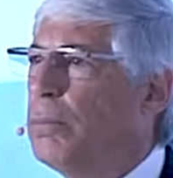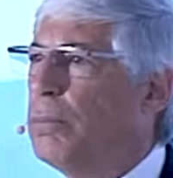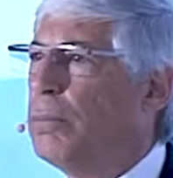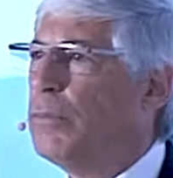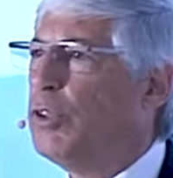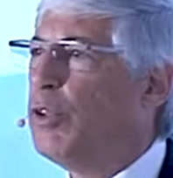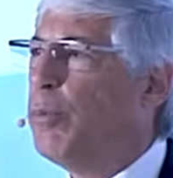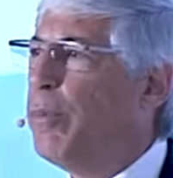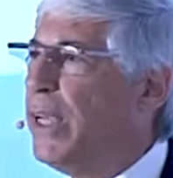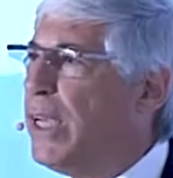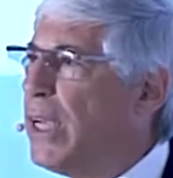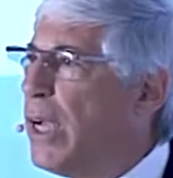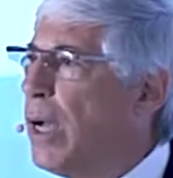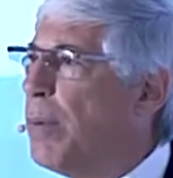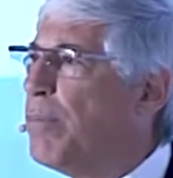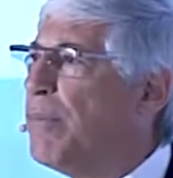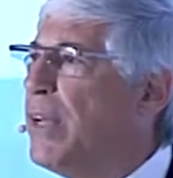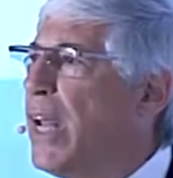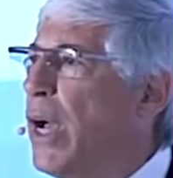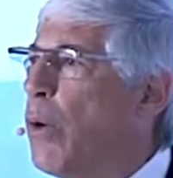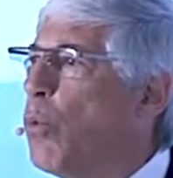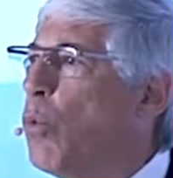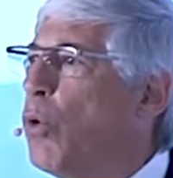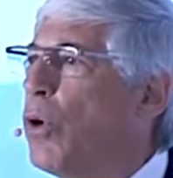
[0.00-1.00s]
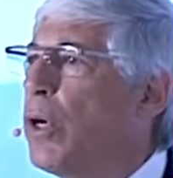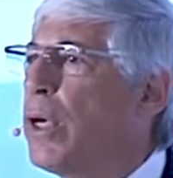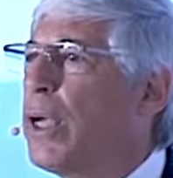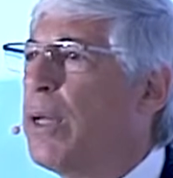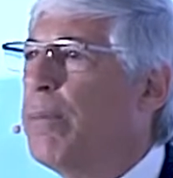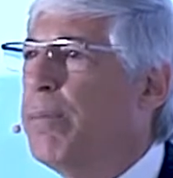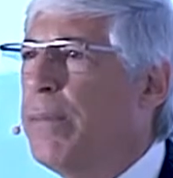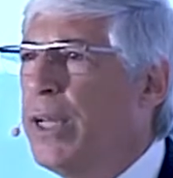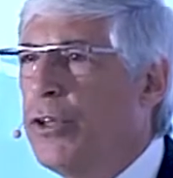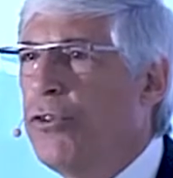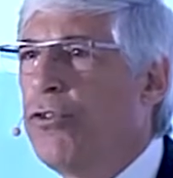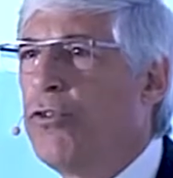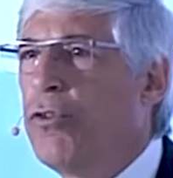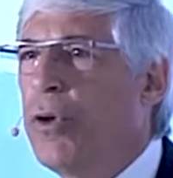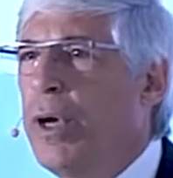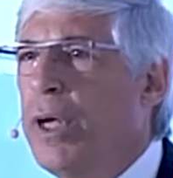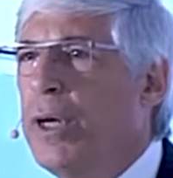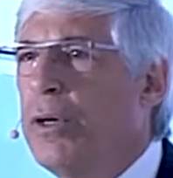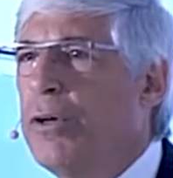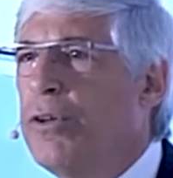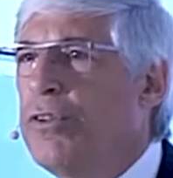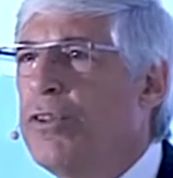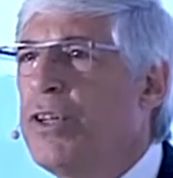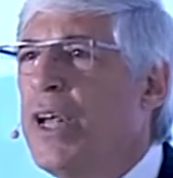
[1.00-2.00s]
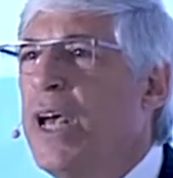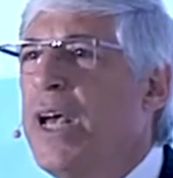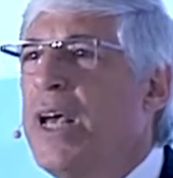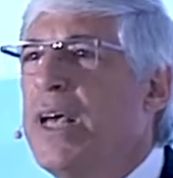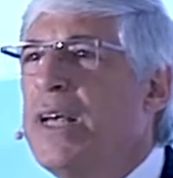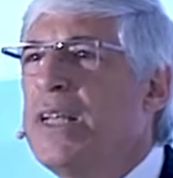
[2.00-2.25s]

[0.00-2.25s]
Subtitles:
to become network administrators,